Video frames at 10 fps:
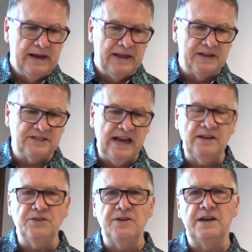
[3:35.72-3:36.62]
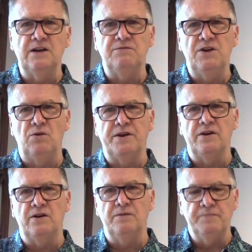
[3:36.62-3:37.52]
The second thing of note
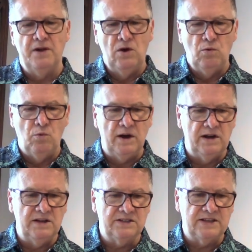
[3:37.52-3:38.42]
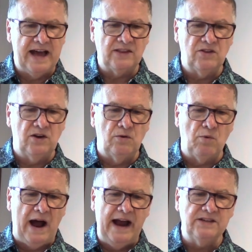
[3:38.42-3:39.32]
here was that the
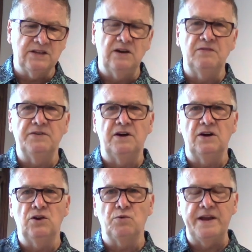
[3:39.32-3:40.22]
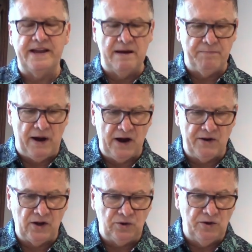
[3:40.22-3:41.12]
rise of the Greek
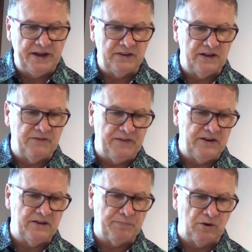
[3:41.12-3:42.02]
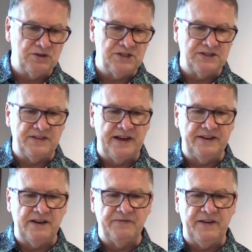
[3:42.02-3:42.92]
Empire, including the defeat of the Persians and
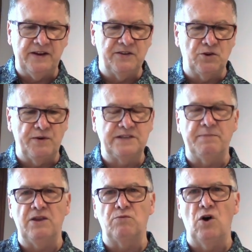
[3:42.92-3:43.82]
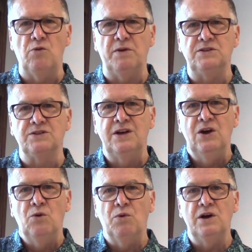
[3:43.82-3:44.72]
then the defeat of the Greeks by the Romans,
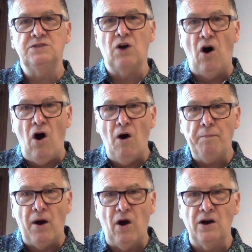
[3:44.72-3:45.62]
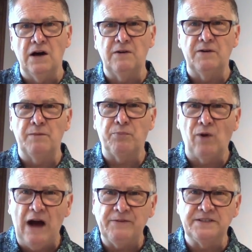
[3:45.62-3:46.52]
was all part of a
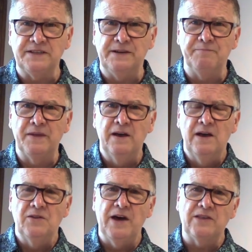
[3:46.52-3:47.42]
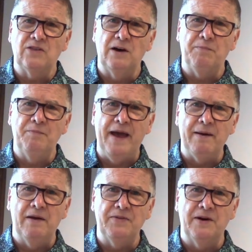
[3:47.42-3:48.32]
prophecy that, the,
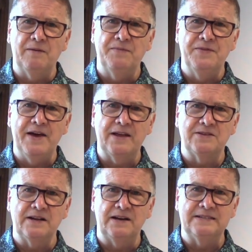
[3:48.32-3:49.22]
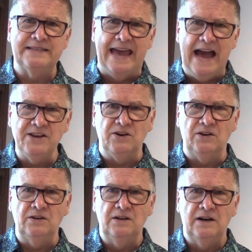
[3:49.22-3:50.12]
uh, the, that uh,
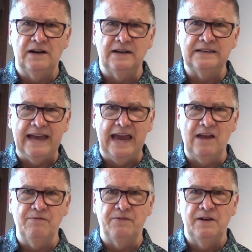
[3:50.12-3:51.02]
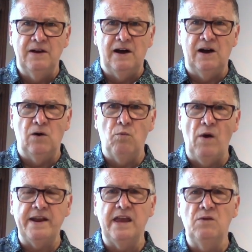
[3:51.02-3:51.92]
Daniel uh, gave uh,
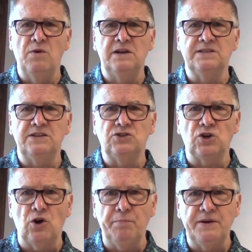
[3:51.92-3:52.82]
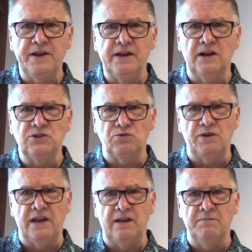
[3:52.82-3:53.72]
when he was interpreting a
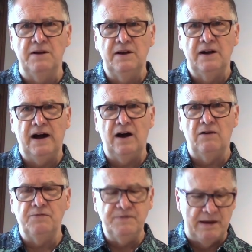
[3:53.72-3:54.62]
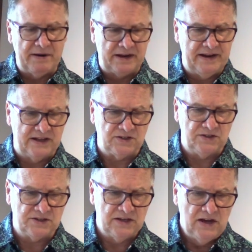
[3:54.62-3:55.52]
dream of
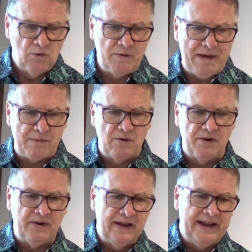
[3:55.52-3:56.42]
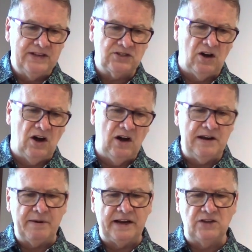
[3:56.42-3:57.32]
Nebuchadnezzar's. Remember, he saw,
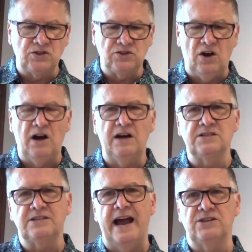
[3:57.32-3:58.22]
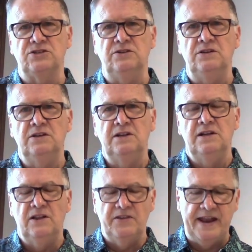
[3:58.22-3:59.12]
Nebuchadnezzar saw a statue
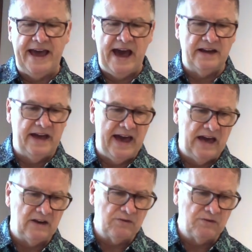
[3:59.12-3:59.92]
that had a head of